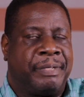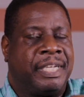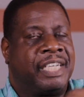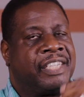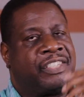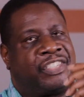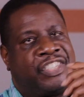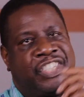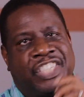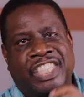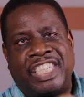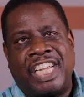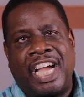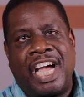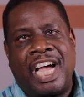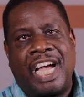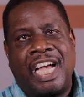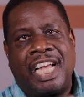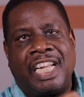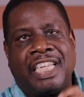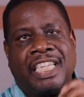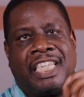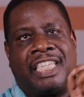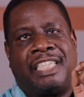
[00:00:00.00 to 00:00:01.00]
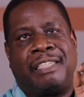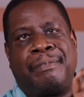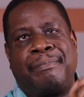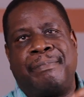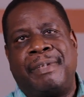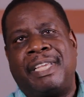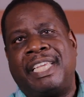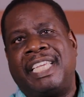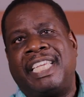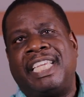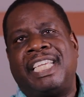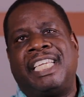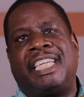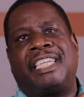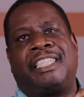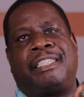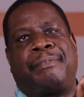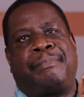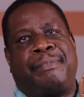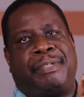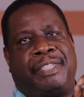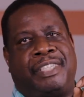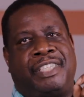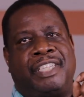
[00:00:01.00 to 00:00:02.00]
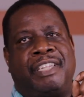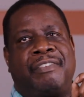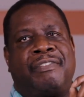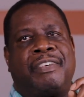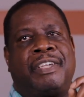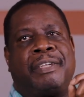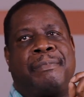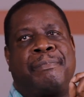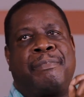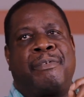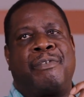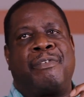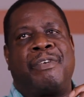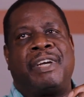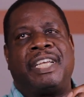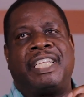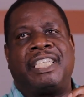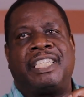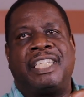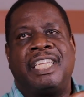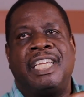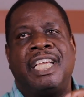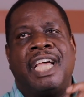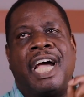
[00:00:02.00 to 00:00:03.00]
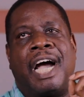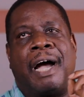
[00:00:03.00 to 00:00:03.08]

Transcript: because John is making a specific point